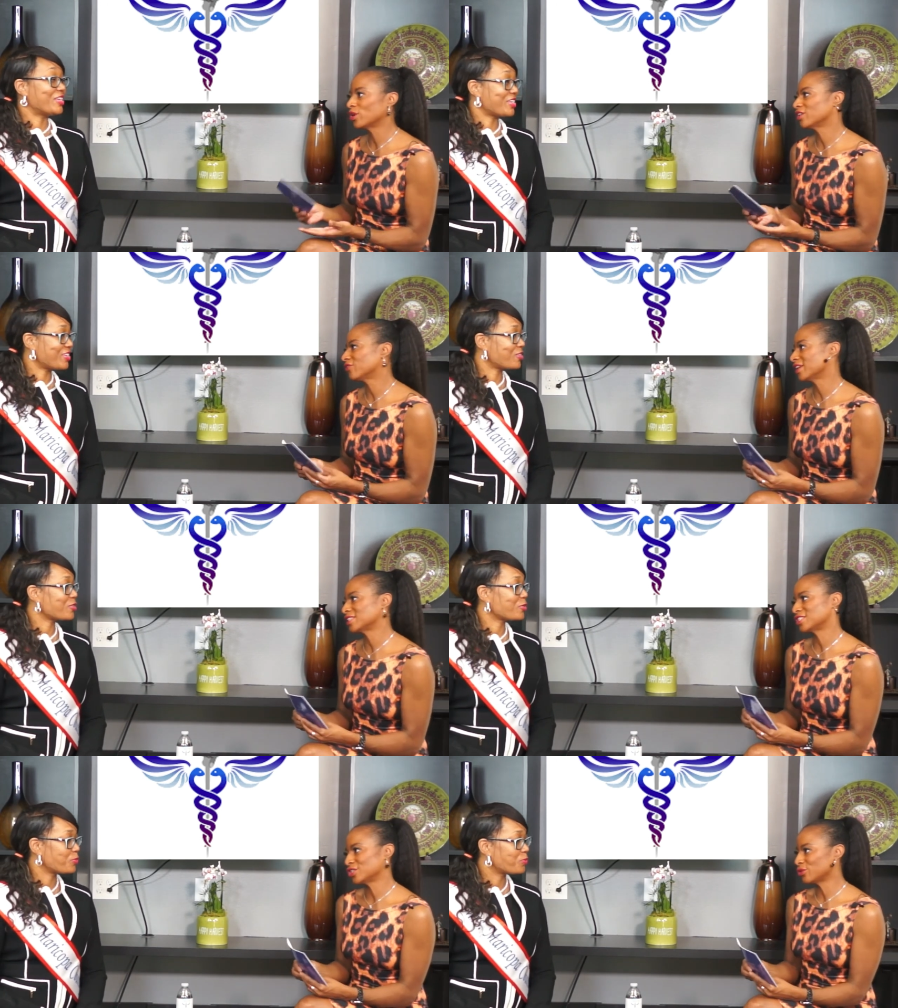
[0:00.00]
Speaker 1: what
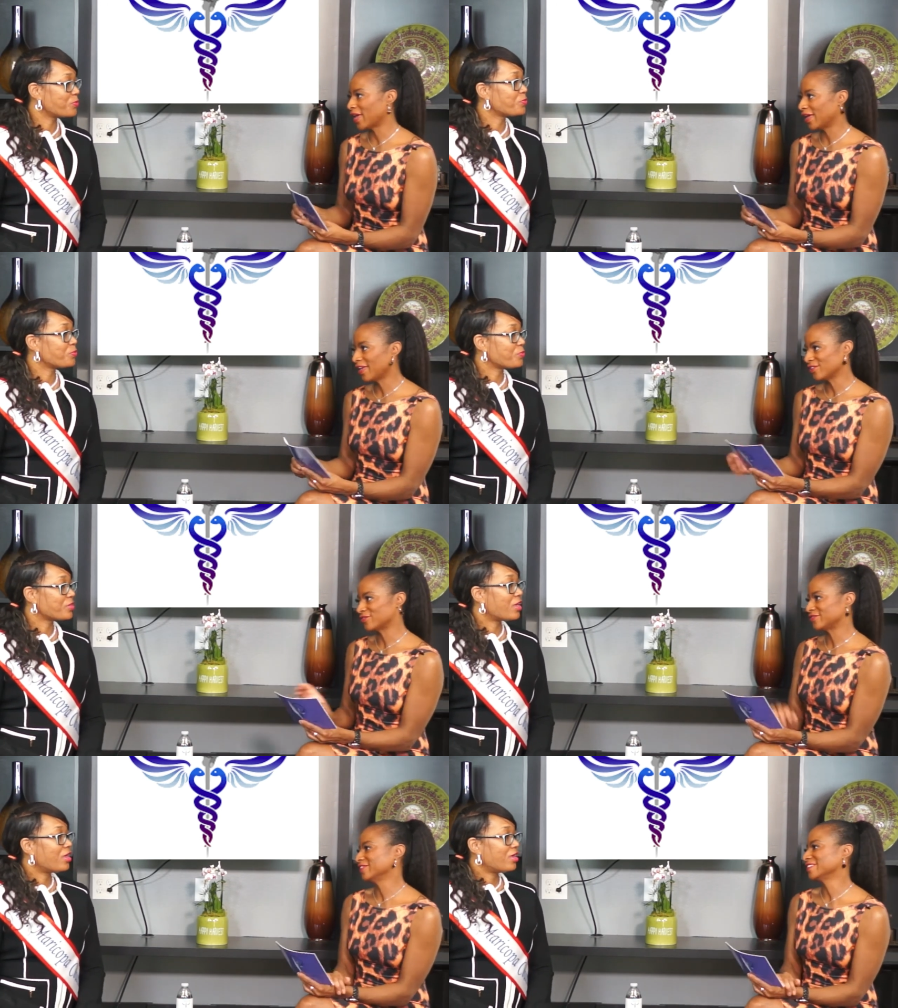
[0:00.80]
advice do you
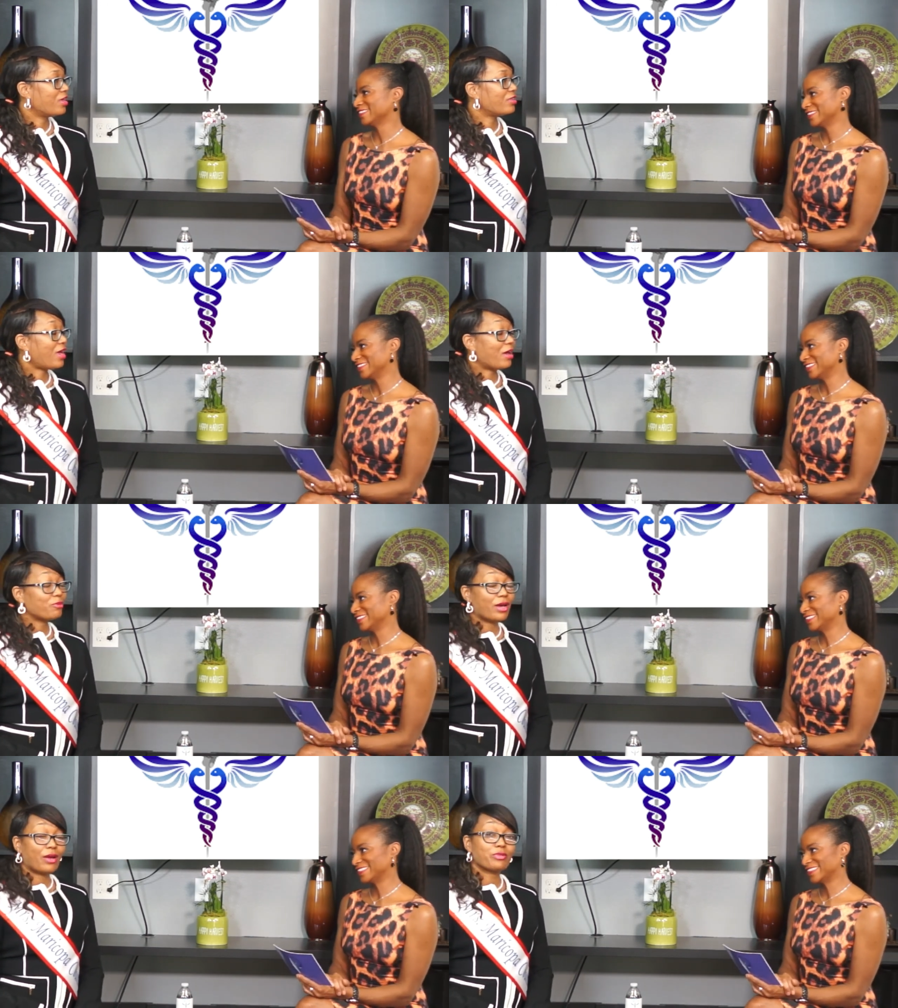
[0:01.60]
have? Uh,
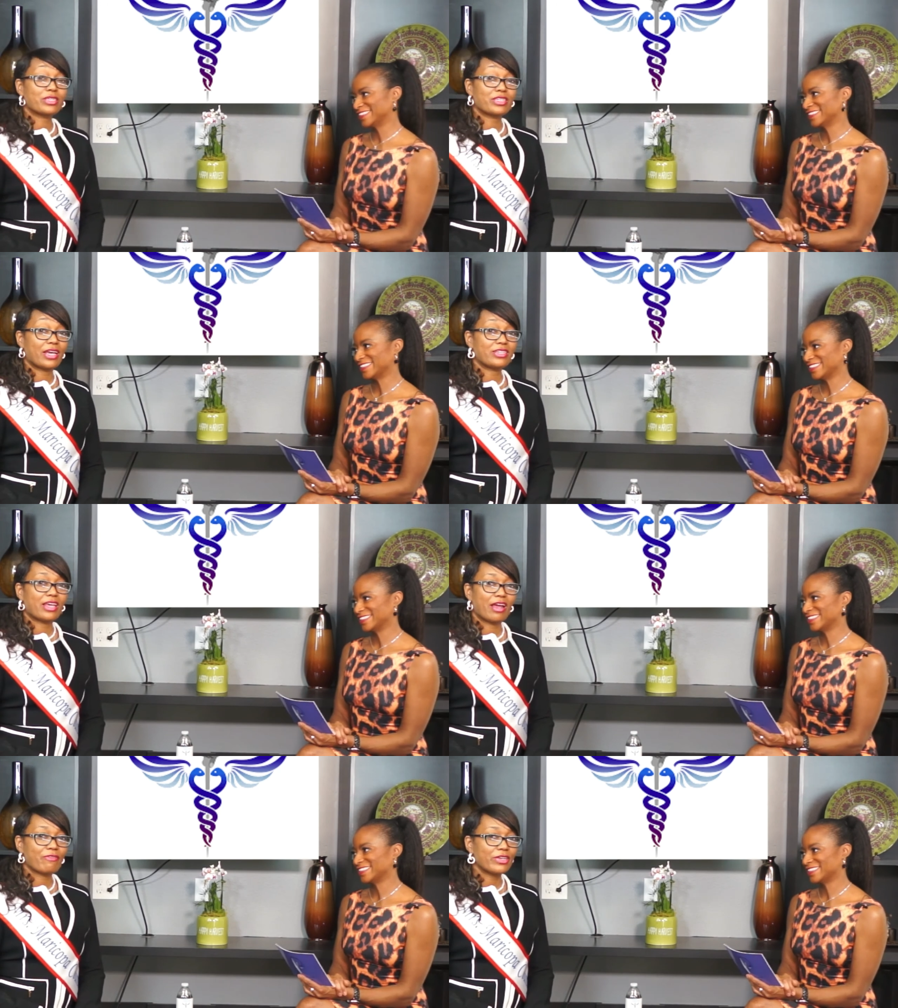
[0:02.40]
I, I would say
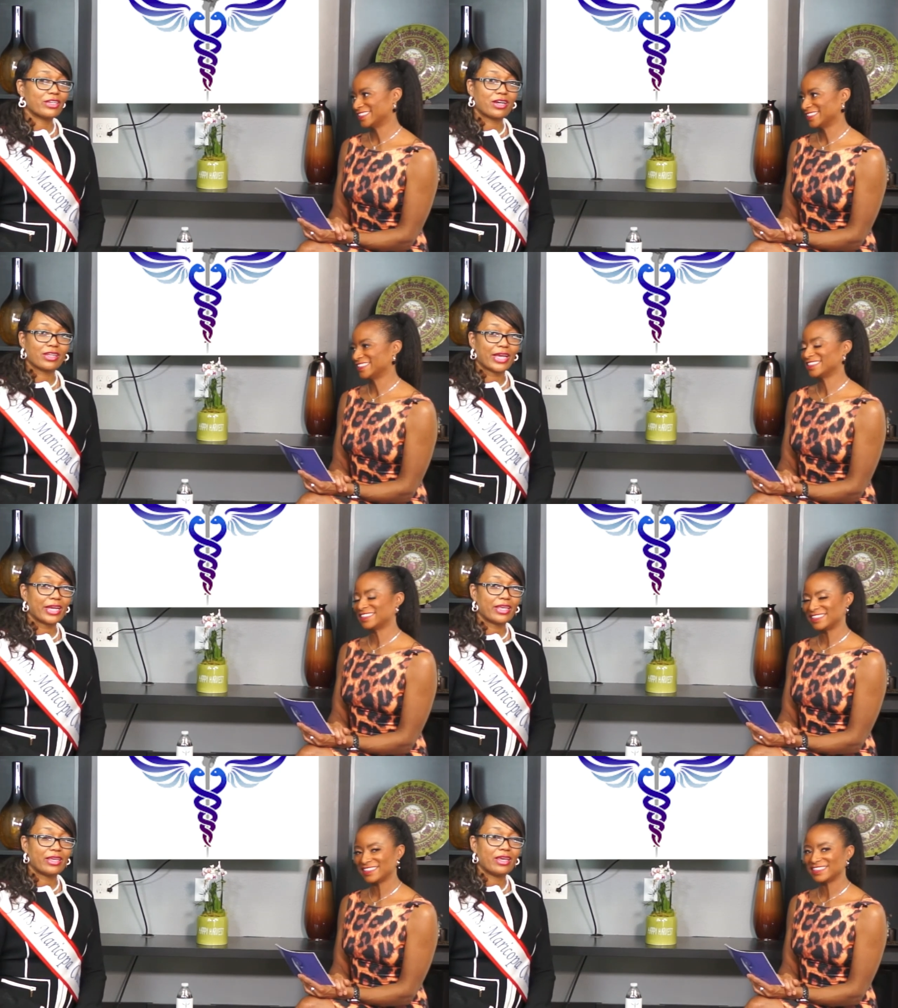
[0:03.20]
to every young
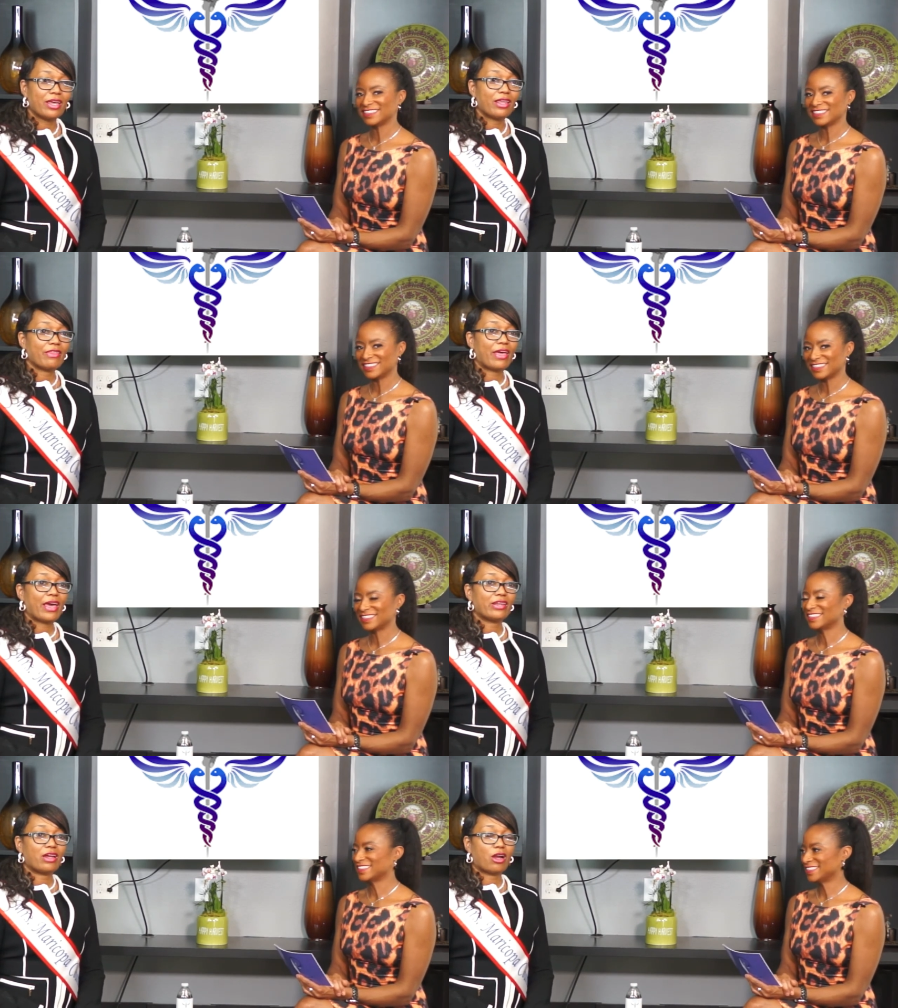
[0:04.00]
lady
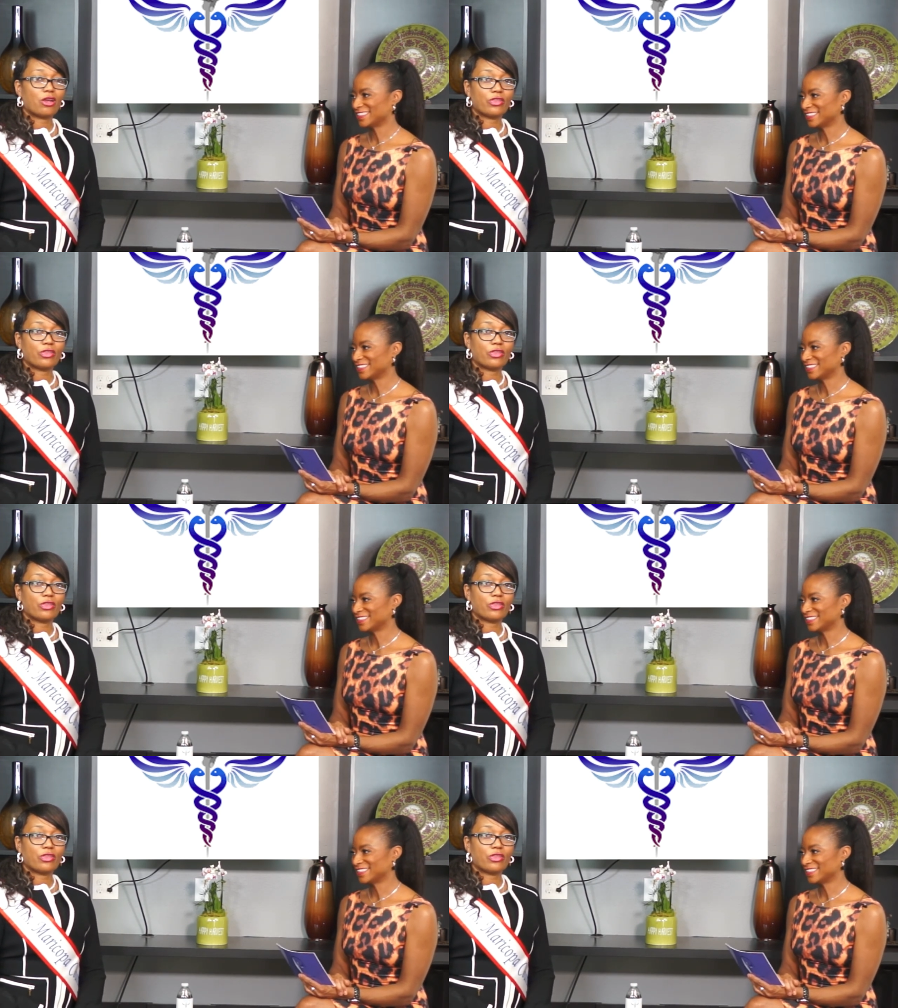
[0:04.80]
that